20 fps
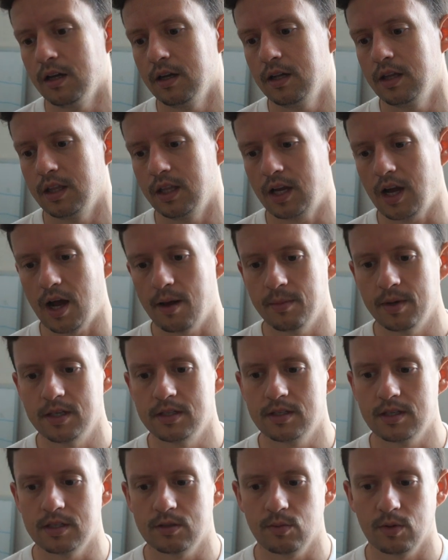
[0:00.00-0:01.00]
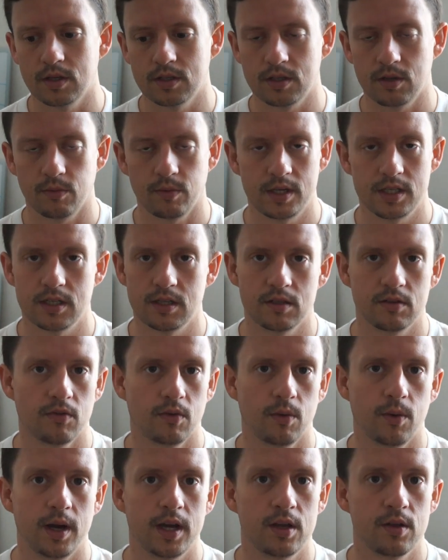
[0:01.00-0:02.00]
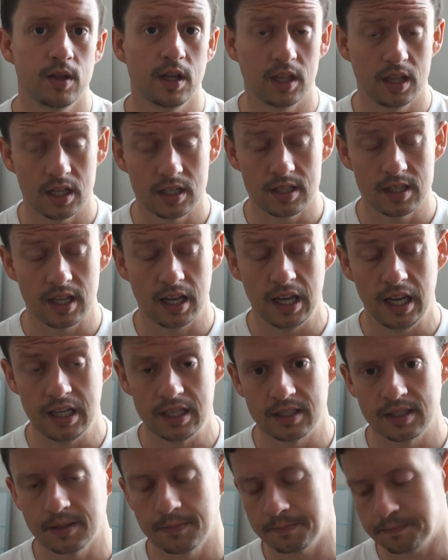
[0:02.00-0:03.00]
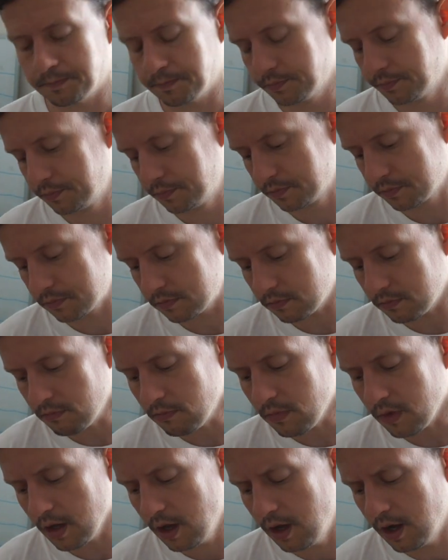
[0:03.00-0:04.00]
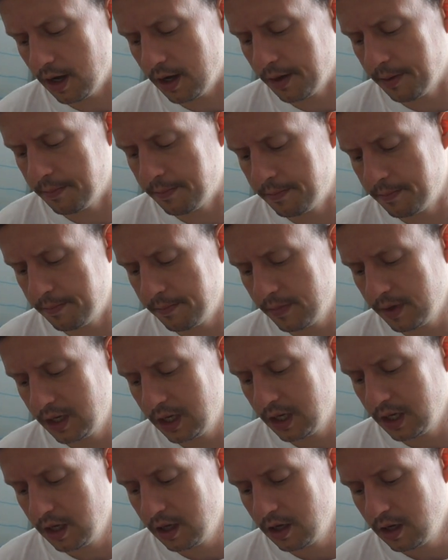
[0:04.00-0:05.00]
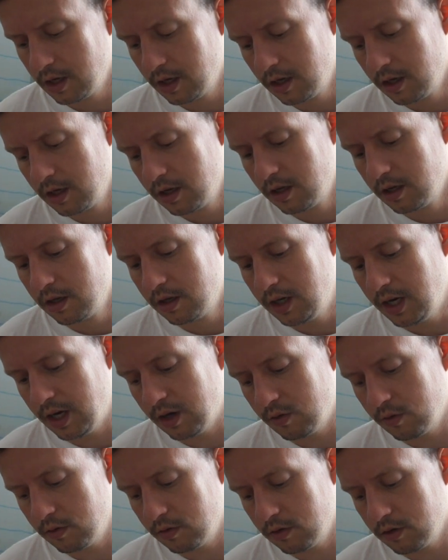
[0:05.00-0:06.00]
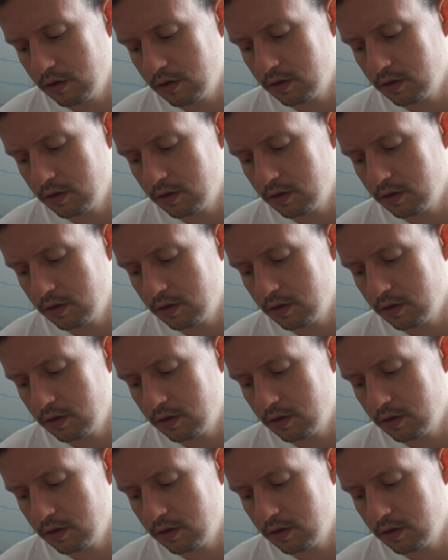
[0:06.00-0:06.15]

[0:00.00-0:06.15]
in the comments, as well as the reasons for why you think that's the case. Now,